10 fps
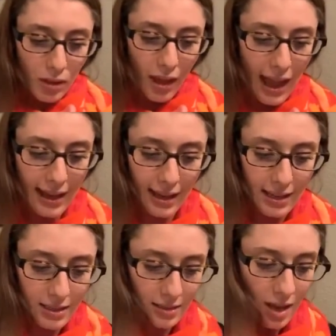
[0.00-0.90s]

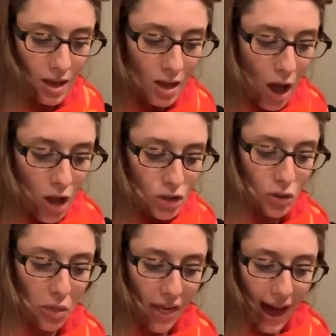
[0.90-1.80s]
And so
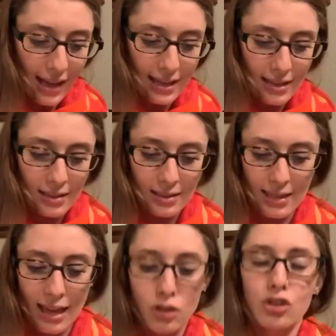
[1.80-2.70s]
that is,
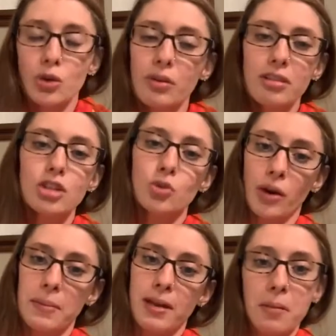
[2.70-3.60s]
and doing this
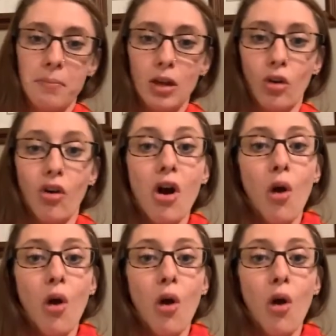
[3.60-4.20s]
20-minute meal